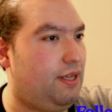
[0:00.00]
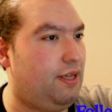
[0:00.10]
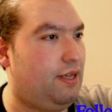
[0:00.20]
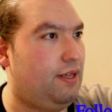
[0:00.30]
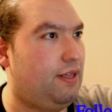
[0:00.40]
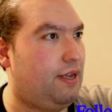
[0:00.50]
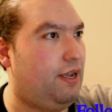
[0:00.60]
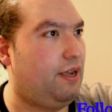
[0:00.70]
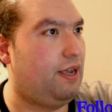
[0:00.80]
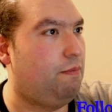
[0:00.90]
The king
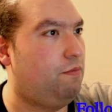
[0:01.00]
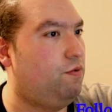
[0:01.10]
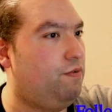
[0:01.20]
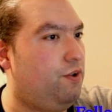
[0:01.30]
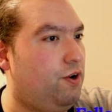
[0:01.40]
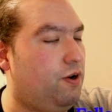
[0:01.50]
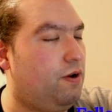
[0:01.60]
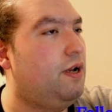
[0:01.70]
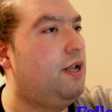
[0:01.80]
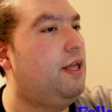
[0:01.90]
can't move here.
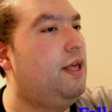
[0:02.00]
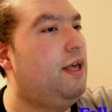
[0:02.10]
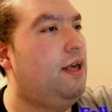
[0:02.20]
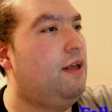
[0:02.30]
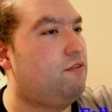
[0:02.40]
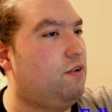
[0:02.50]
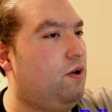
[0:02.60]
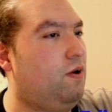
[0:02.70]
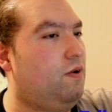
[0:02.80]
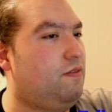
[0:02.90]

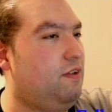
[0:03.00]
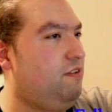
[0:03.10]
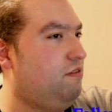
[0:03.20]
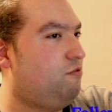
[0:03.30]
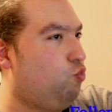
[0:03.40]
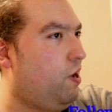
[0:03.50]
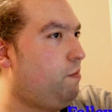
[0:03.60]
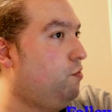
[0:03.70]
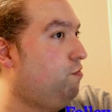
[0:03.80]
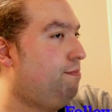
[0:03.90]
So this is one
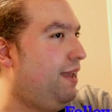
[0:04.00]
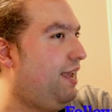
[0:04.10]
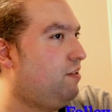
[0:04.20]
move mate.